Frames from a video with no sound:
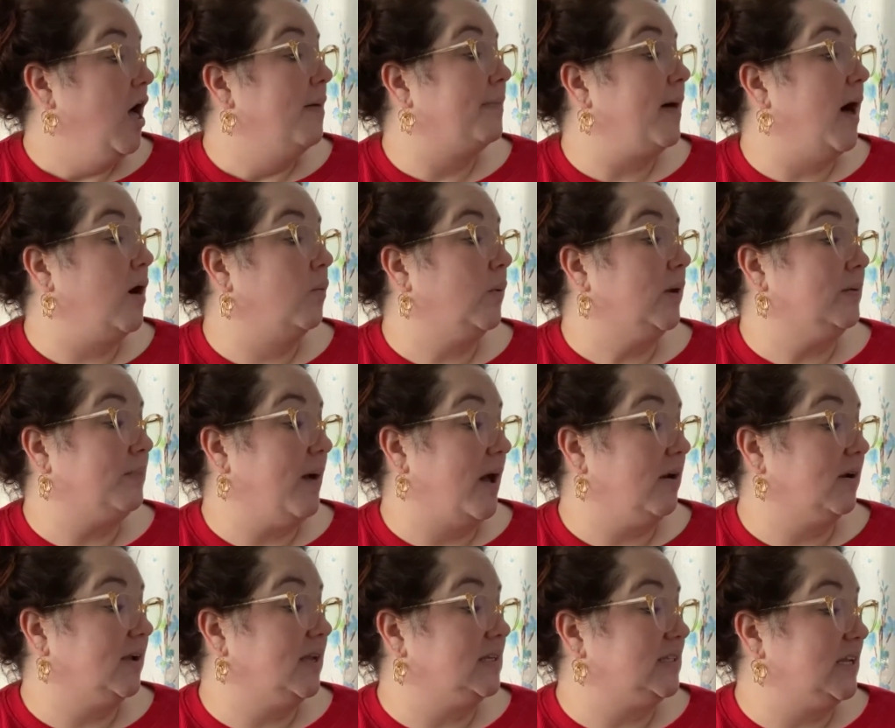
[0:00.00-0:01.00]
But we'd
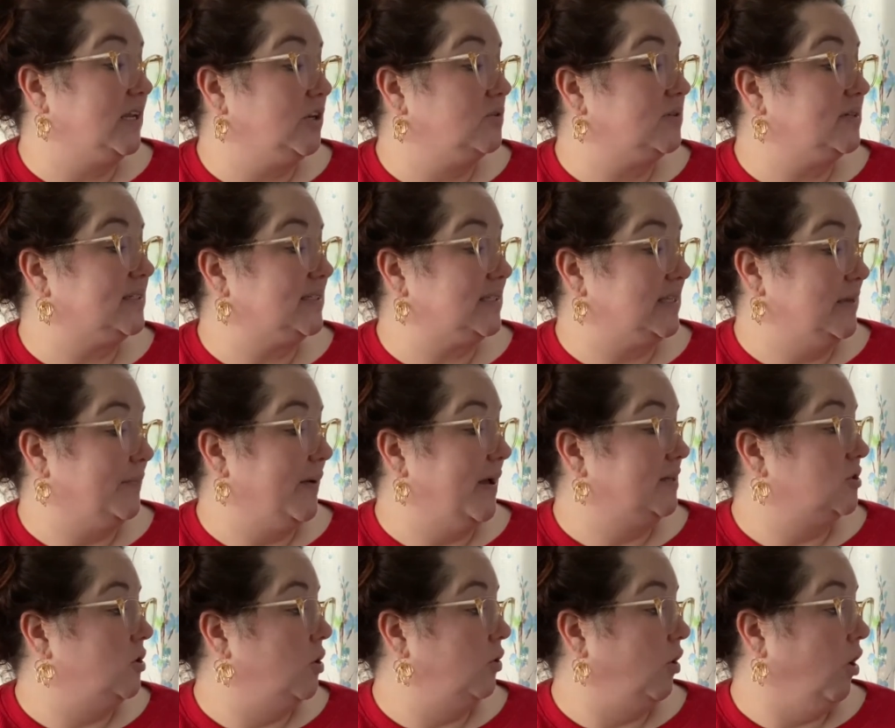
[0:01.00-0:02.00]
better continue to sleep
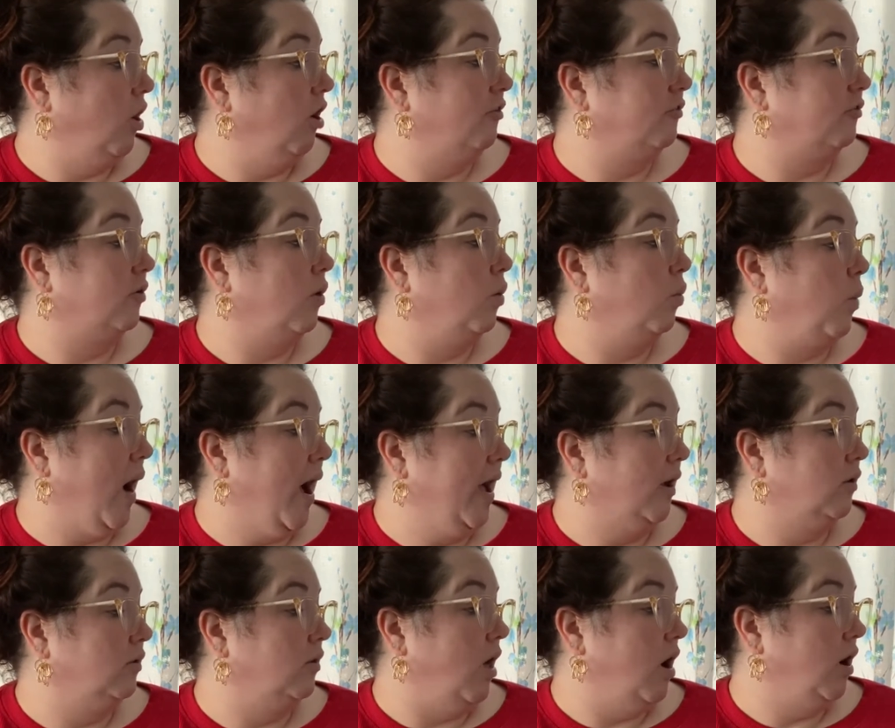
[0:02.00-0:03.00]
at Toad Hall for a
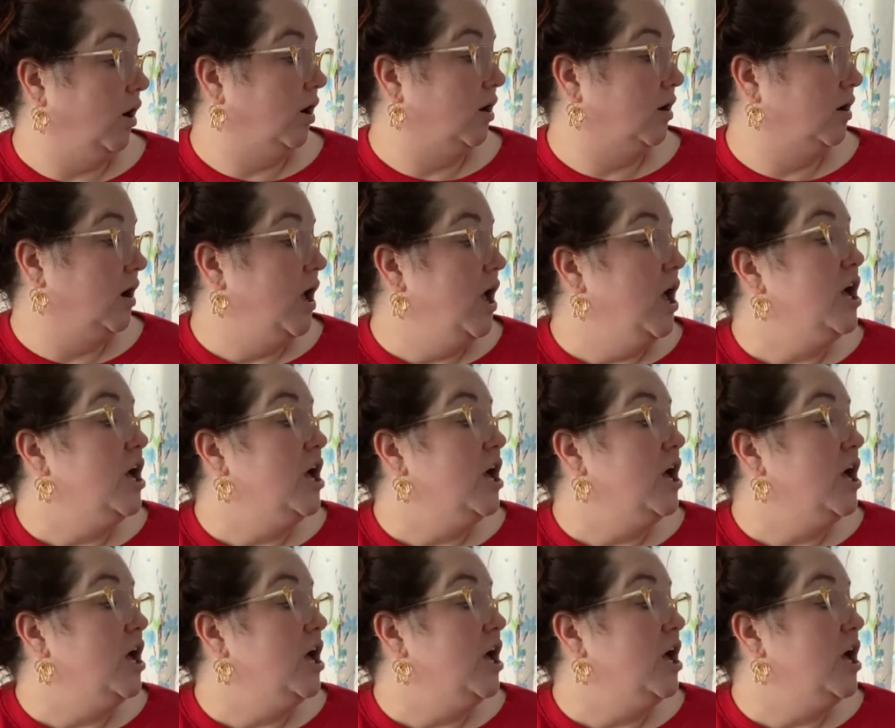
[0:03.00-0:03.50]
while longer.